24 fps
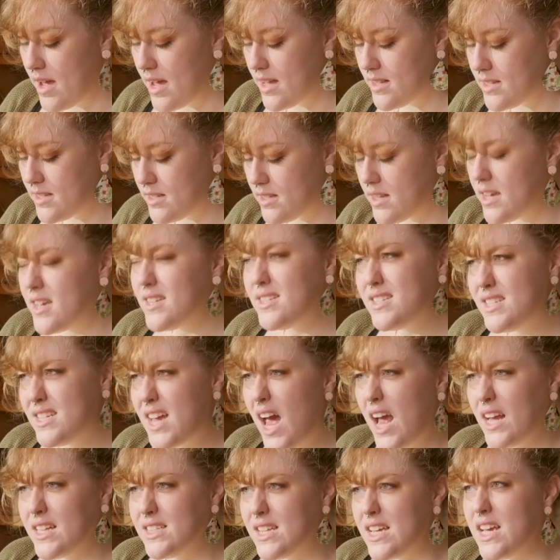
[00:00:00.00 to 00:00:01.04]
It's
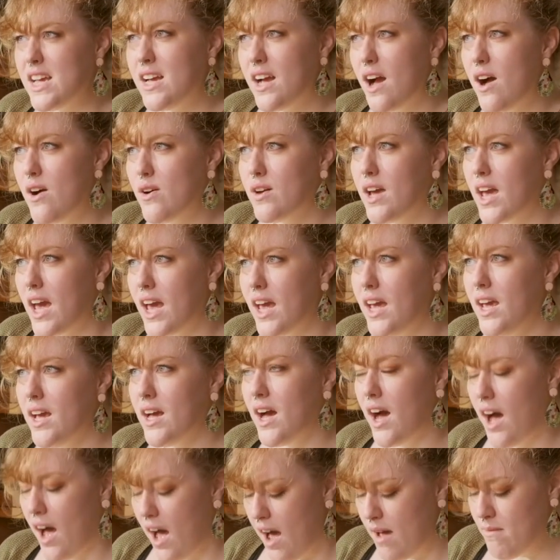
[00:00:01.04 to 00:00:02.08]
technique,
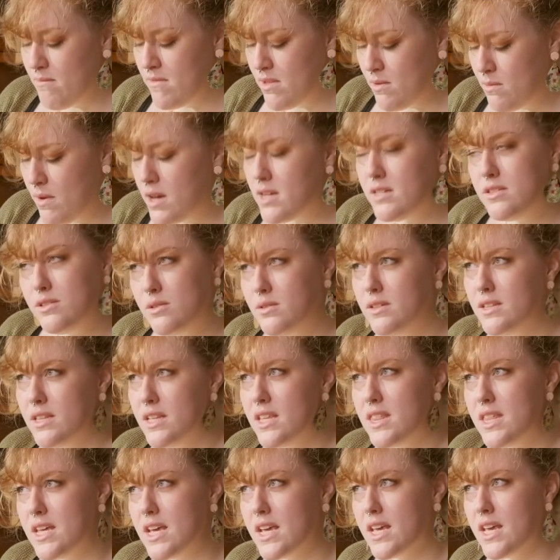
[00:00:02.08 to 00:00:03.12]
okay? I'm the one doing
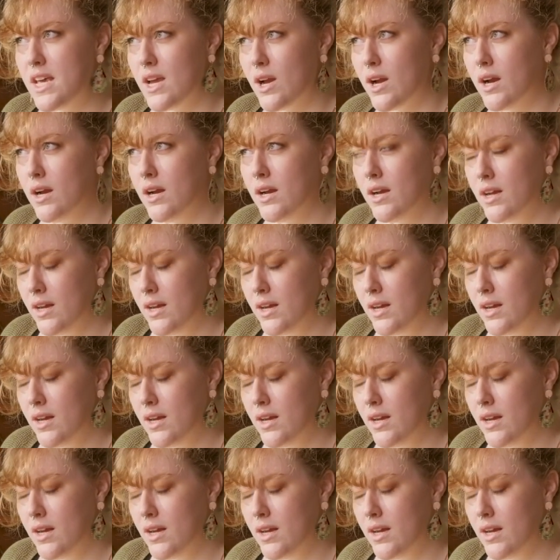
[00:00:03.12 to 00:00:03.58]
the thing here.